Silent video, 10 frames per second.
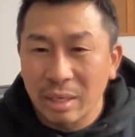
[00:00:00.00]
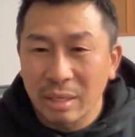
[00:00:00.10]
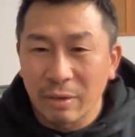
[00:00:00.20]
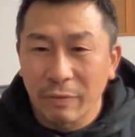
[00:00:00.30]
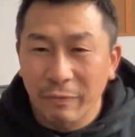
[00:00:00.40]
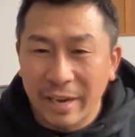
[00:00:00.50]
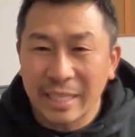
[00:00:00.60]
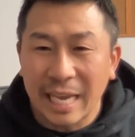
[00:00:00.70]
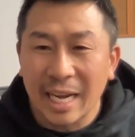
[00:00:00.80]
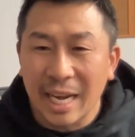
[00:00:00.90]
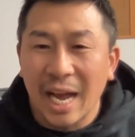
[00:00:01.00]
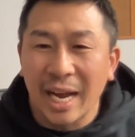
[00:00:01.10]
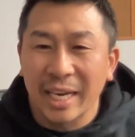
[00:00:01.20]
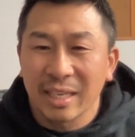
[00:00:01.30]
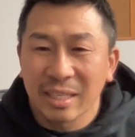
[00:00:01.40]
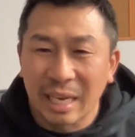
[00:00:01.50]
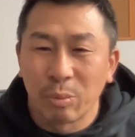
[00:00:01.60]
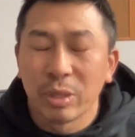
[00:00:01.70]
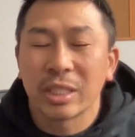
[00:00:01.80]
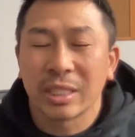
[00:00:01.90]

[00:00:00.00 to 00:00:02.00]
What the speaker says: They was fed that lie that we was